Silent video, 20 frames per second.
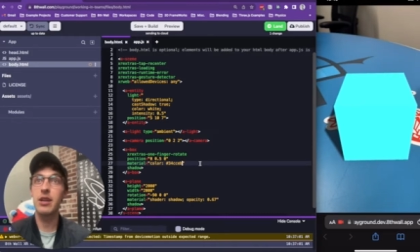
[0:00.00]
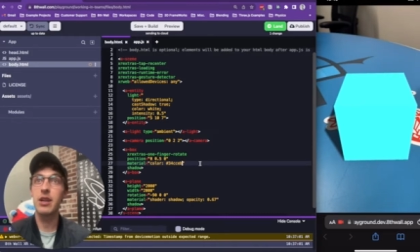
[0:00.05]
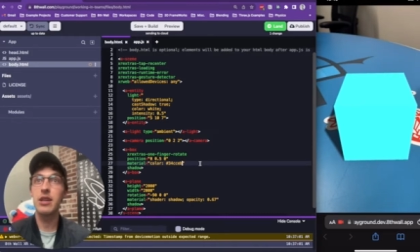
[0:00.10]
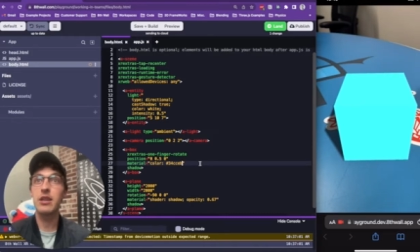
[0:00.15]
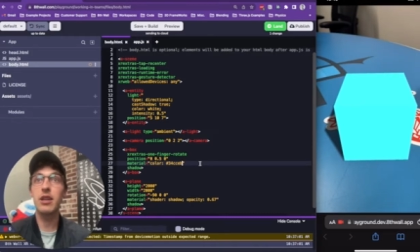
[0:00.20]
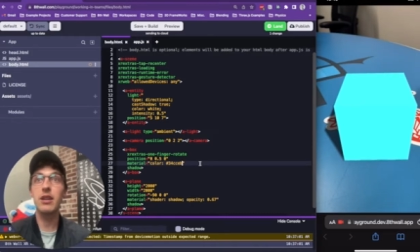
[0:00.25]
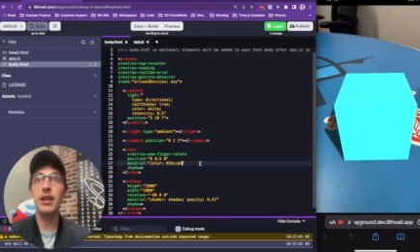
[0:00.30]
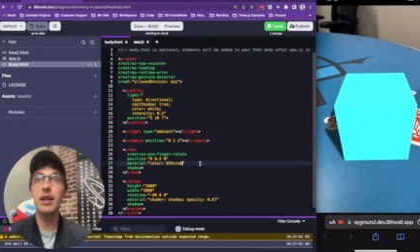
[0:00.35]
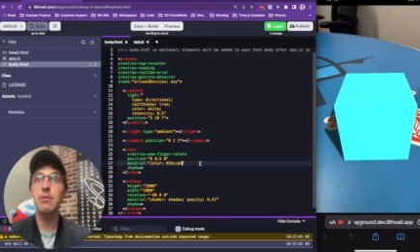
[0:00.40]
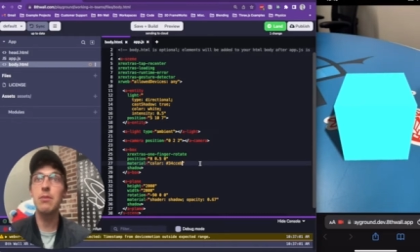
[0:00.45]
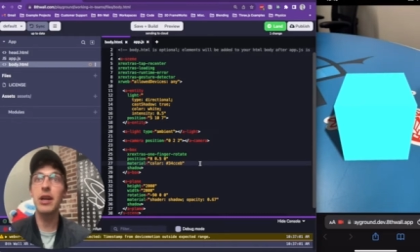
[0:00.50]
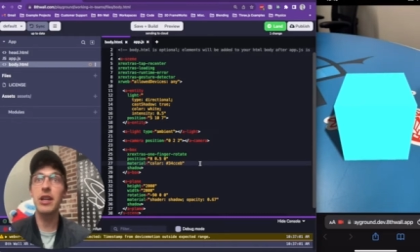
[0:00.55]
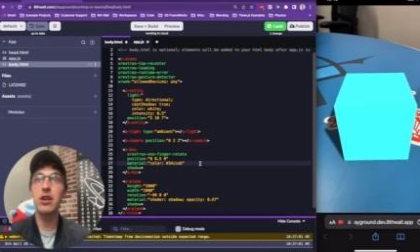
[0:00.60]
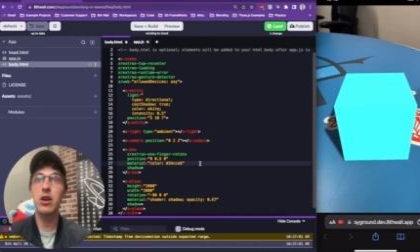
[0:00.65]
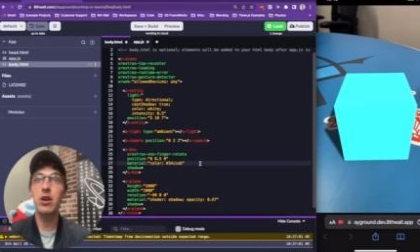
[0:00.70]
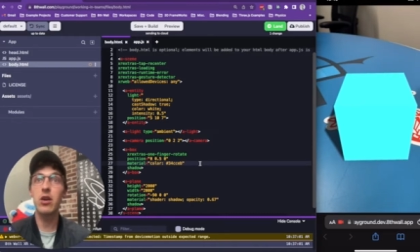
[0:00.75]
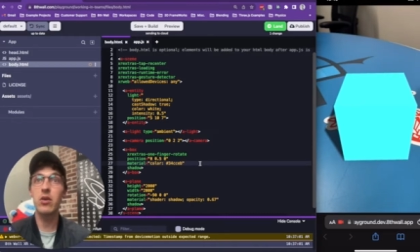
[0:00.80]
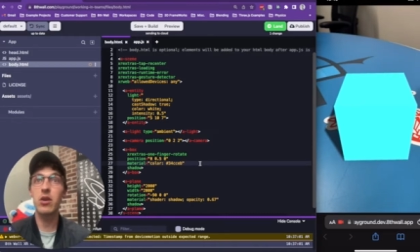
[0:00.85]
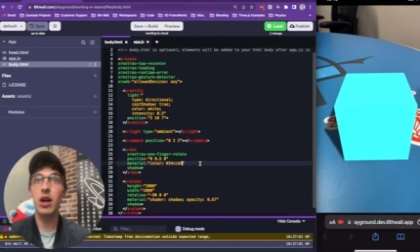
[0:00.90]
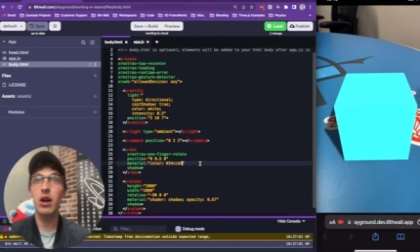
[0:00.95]
To land my
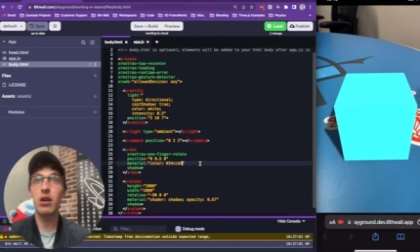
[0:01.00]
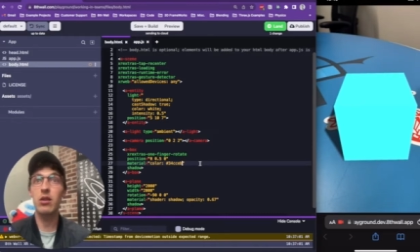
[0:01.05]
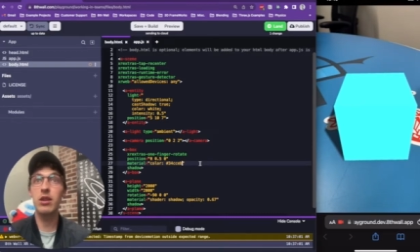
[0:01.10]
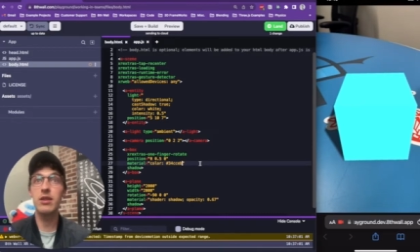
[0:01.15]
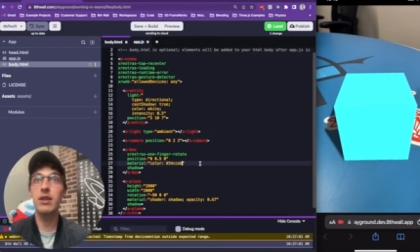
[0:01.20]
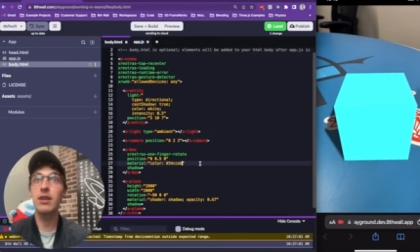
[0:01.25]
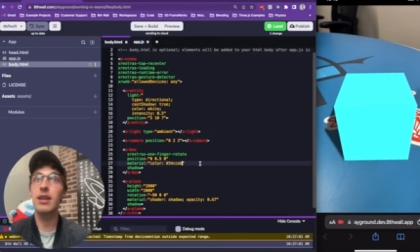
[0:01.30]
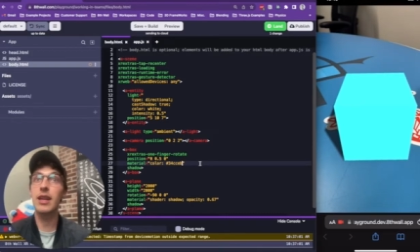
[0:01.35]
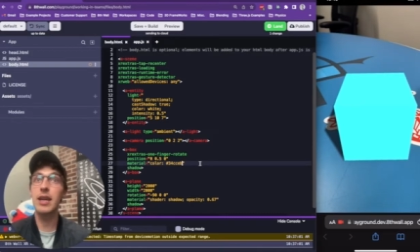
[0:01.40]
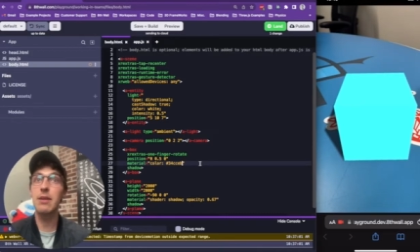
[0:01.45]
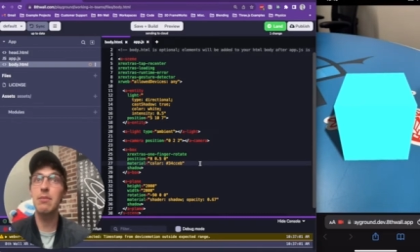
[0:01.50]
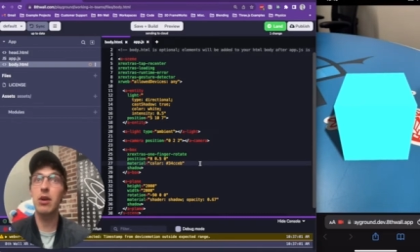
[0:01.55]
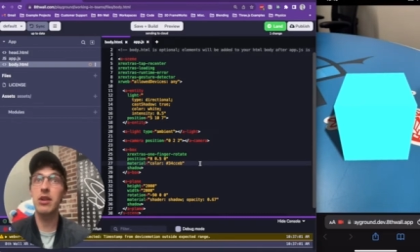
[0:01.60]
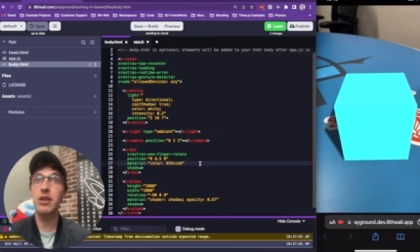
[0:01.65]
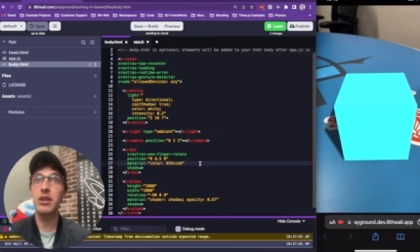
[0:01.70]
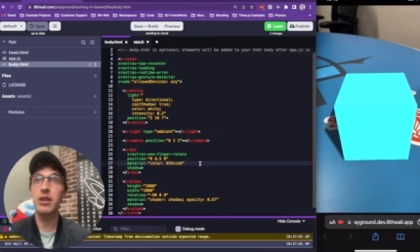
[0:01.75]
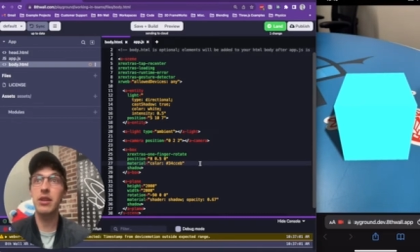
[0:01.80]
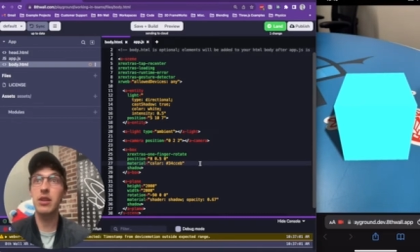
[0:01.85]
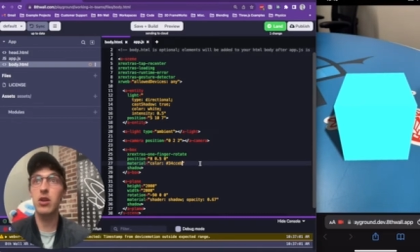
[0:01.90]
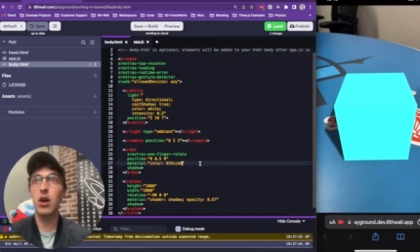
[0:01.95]
code, I'll click the land button
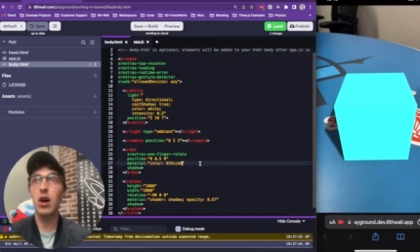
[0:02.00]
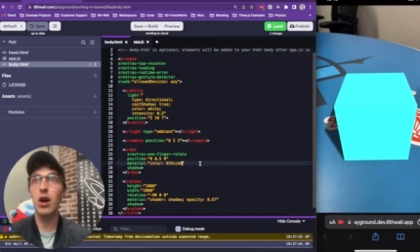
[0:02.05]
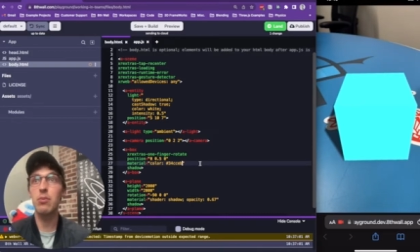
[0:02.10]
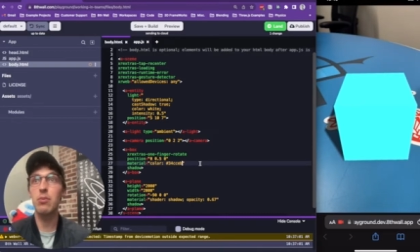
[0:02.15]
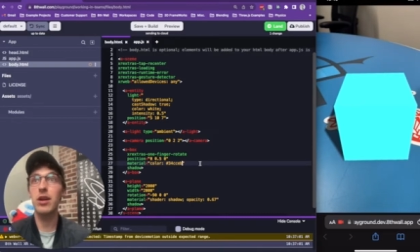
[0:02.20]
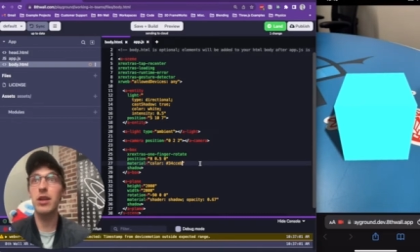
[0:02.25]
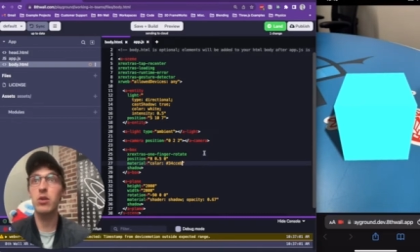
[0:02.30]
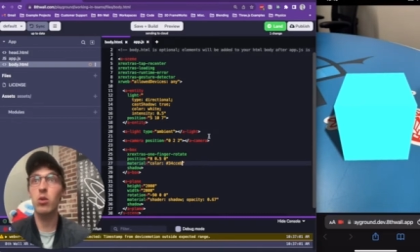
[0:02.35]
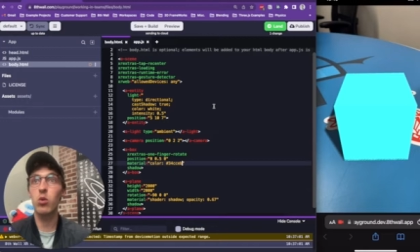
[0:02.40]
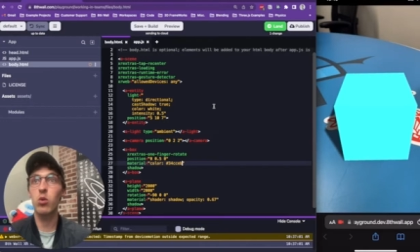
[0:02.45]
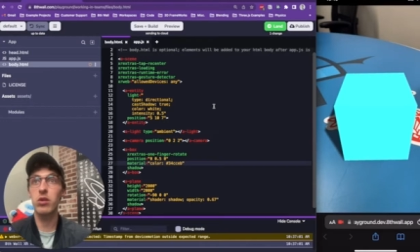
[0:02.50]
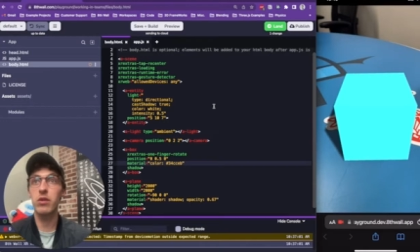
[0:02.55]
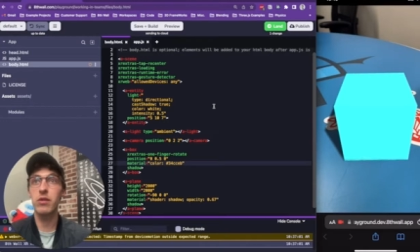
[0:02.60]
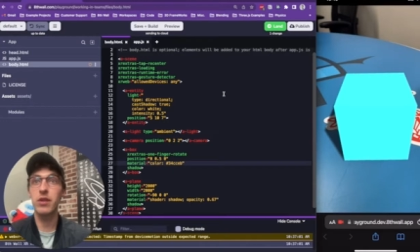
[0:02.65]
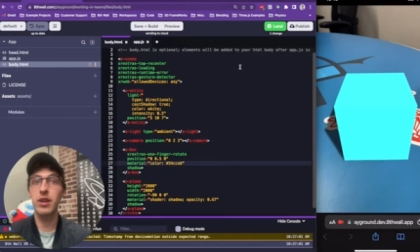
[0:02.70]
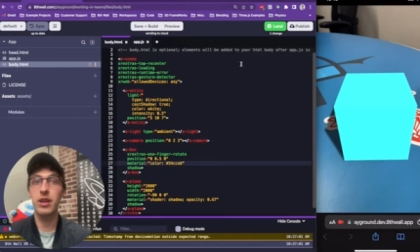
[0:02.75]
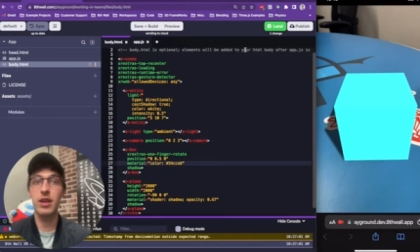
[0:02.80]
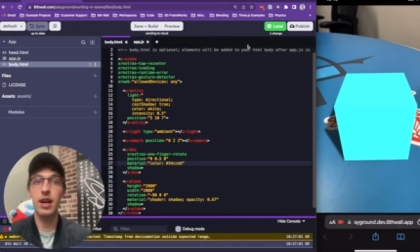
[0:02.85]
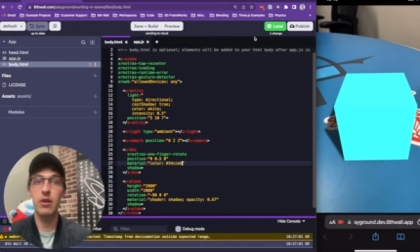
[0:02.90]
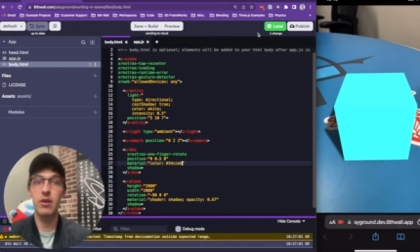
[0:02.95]
in the top right corner of the
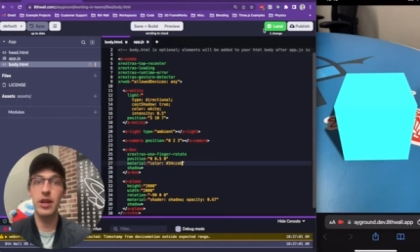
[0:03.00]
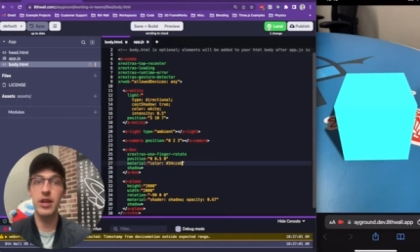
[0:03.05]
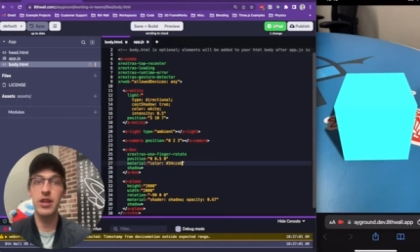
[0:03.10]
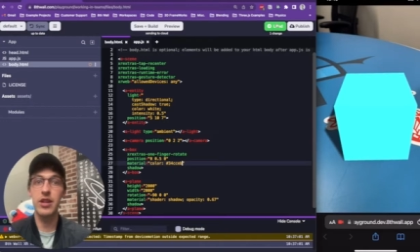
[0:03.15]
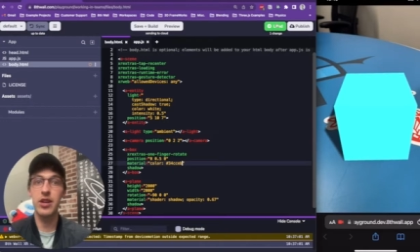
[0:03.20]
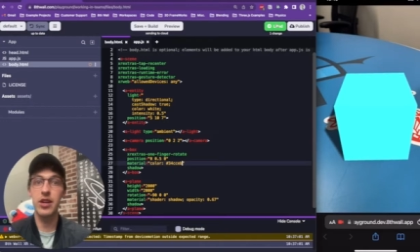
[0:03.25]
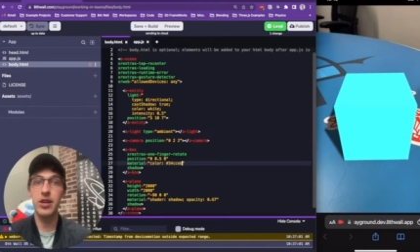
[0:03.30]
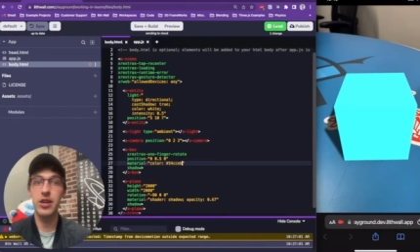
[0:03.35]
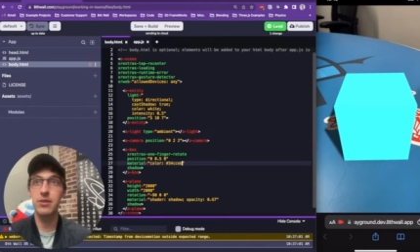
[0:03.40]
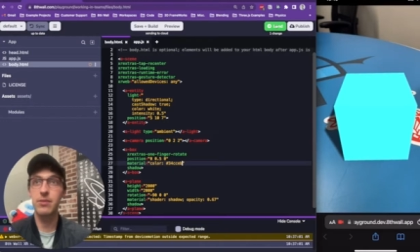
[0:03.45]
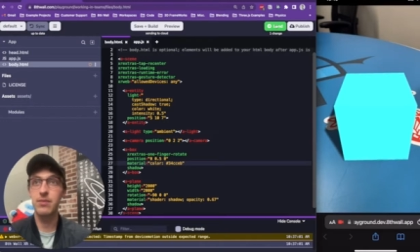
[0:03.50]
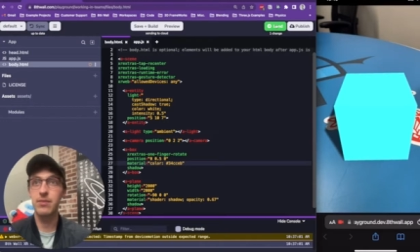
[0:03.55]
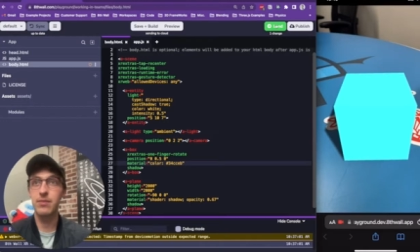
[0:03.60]
cloud editor.